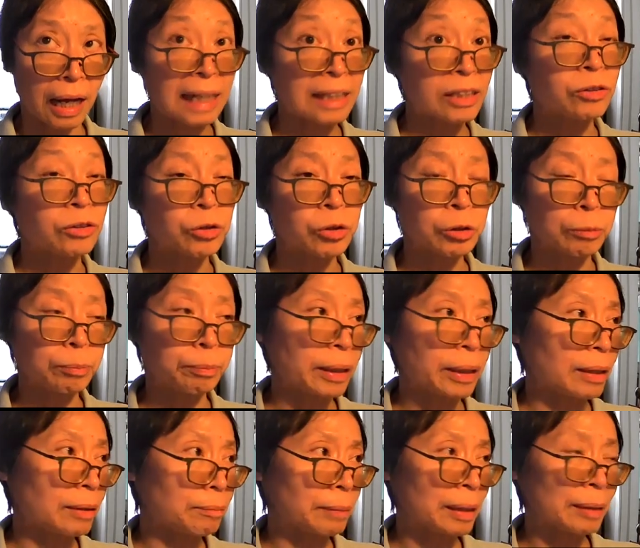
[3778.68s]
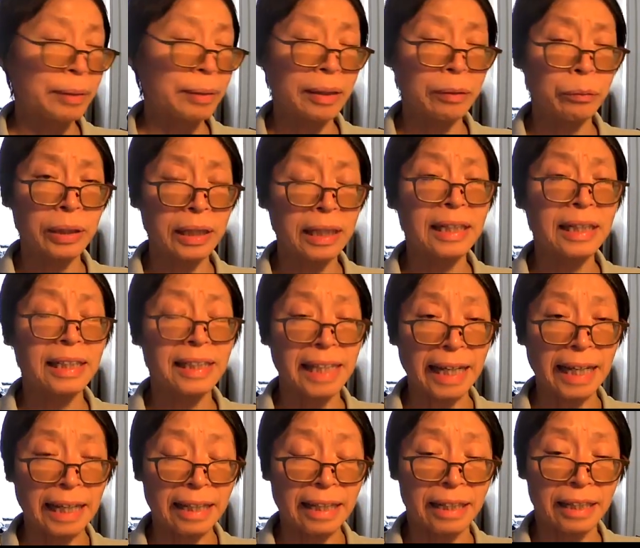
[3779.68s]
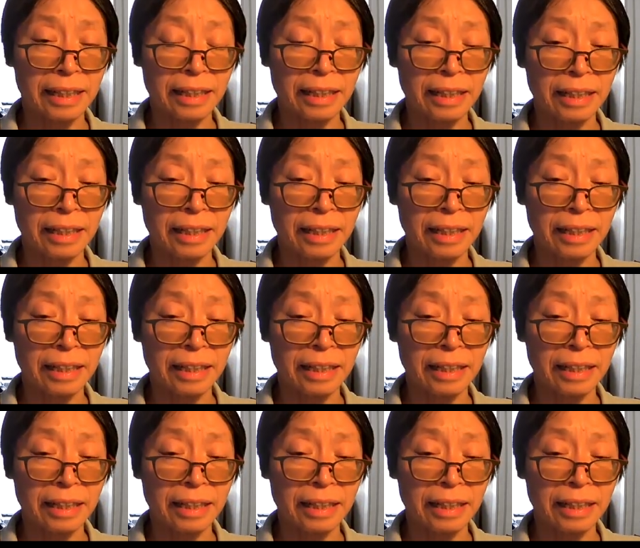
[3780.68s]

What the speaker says: YouTube maybe within a day.